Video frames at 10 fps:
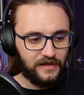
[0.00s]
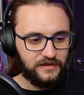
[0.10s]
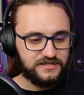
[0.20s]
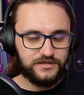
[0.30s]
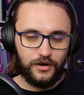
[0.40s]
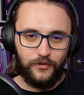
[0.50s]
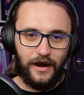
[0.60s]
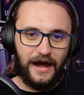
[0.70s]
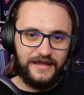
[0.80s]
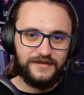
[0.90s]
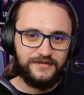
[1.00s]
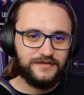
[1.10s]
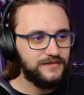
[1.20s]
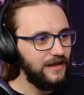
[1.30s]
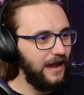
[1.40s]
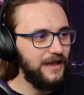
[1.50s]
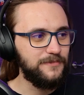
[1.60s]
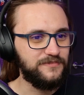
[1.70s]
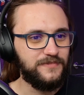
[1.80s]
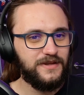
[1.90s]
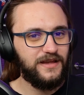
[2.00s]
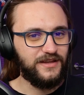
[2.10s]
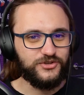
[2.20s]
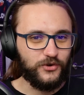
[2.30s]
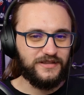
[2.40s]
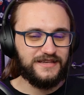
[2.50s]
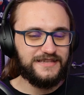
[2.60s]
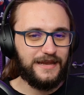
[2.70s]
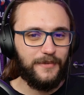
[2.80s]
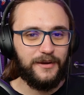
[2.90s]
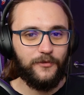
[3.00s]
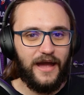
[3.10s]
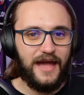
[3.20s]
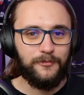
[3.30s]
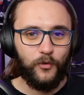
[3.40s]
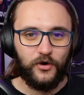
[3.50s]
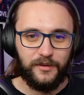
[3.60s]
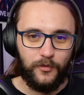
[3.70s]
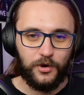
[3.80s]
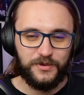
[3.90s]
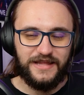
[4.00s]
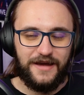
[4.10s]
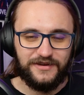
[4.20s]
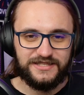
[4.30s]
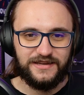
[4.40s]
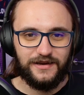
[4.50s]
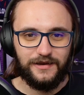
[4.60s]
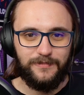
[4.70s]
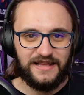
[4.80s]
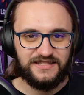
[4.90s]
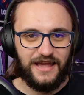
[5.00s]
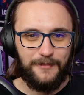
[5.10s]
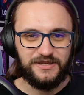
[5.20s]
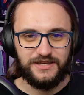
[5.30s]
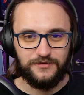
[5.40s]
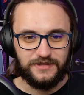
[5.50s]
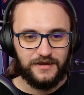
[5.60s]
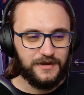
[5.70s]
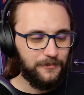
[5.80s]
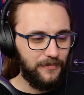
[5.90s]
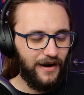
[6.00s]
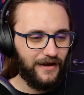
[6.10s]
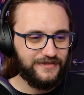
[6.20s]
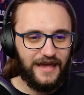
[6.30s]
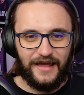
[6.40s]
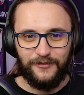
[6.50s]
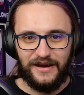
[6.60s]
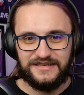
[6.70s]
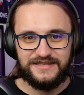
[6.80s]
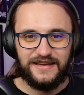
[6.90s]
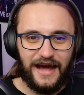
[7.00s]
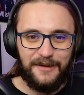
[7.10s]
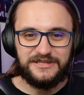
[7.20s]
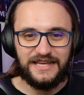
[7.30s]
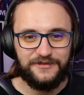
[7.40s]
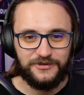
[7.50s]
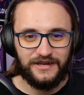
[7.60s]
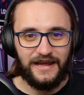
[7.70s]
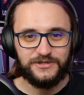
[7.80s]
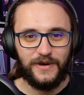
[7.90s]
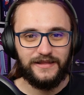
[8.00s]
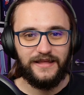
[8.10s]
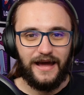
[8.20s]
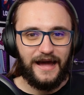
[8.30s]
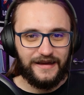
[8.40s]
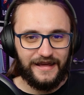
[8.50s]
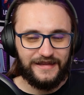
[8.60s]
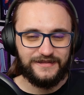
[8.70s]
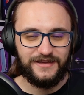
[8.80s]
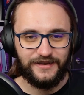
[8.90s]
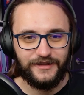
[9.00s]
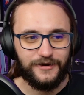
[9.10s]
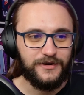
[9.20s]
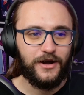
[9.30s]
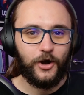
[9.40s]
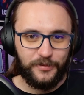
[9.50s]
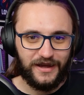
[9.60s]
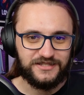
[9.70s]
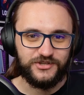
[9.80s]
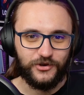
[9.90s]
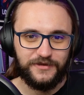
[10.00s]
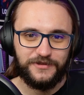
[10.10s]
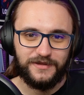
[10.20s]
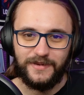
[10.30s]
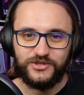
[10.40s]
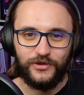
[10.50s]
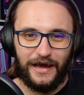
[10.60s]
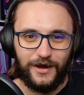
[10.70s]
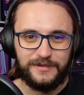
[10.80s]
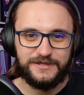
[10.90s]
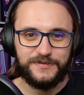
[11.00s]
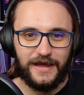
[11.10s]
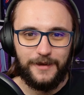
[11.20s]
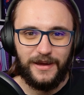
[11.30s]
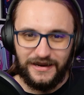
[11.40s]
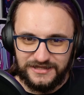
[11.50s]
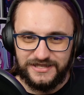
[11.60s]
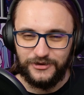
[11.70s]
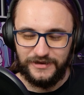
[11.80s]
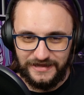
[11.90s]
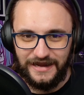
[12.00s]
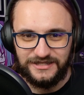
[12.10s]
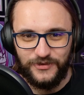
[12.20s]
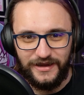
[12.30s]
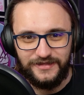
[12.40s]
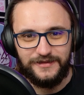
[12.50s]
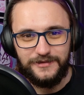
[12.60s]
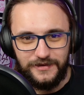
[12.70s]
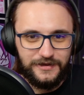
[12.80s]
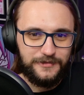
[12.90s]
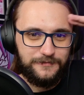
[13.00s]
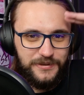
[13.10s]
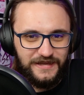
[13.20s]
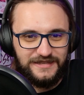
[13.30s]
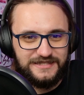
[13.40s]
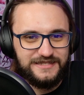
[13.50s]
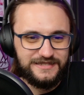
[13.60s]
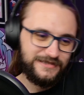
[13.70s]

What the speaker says: So I am enjoying this anime more and more with every single passing episode. But anyways, I'm excited for the next one. I'm gonna end it here though. Hope you guys enjoyed. If you did, make sure to like, comment, subscribe, and I'll see you in the next one. Peace.